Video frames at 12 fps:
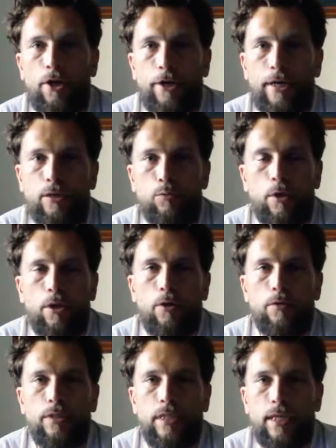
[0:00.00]
is one of
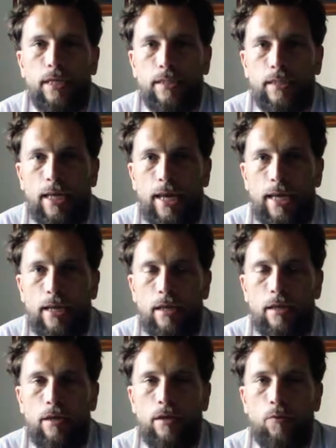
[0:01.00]
those things that
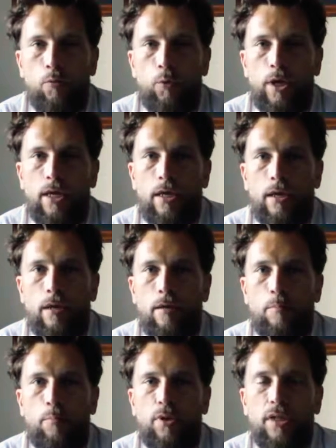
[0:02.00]
we
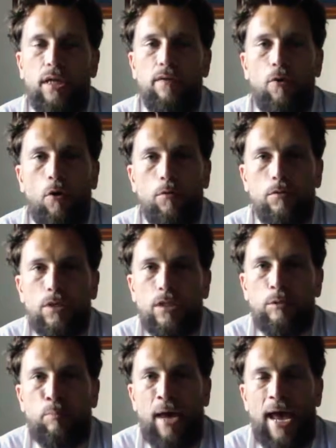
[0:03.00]
believe holds
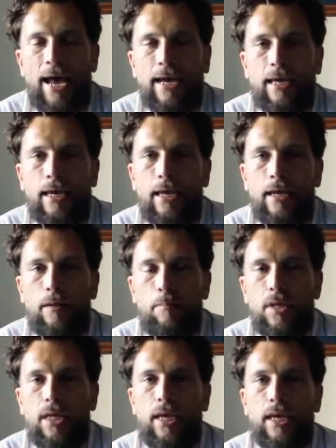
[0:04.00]
us back, and in
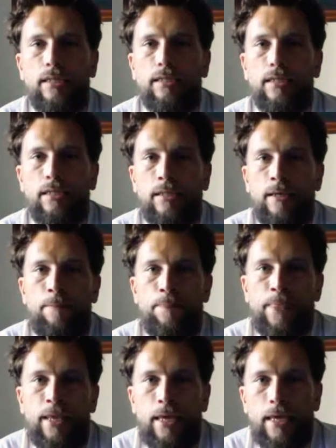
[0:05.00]
many cases
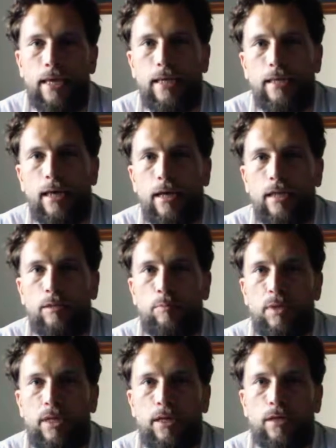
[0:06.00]
it does,
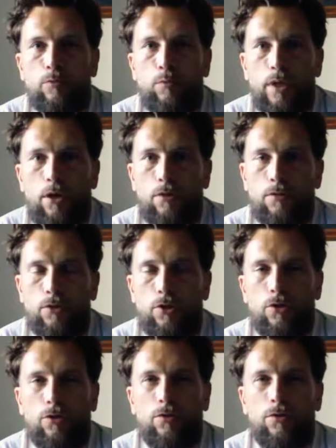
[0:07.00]
because we don't
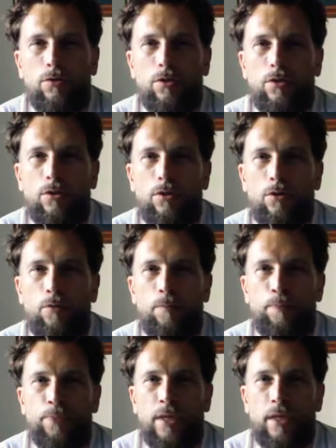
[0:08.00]
choose to
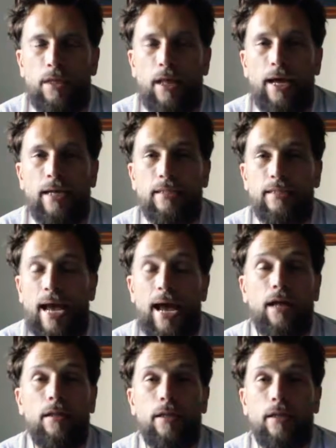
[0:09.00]

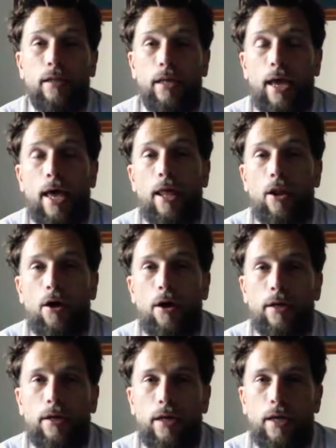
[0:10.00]
tackle it head
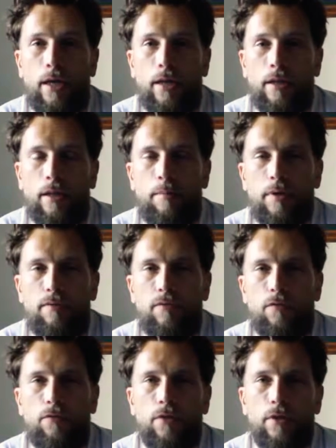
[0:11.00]
on. And let me give
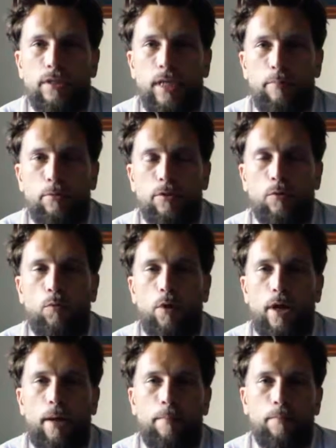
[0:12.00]
you a few examples of
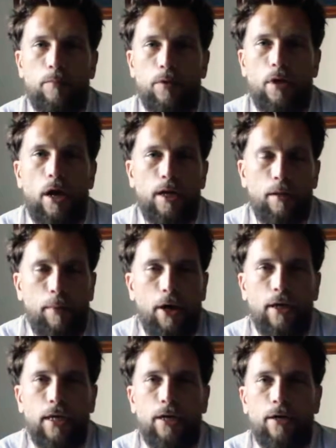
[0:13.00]
what I'm talking
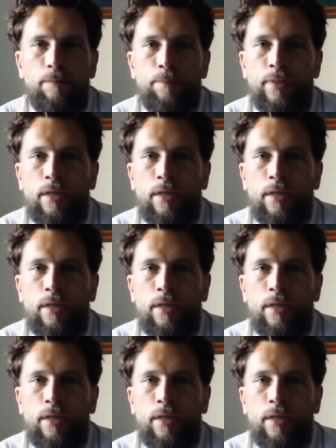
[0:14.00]
about here.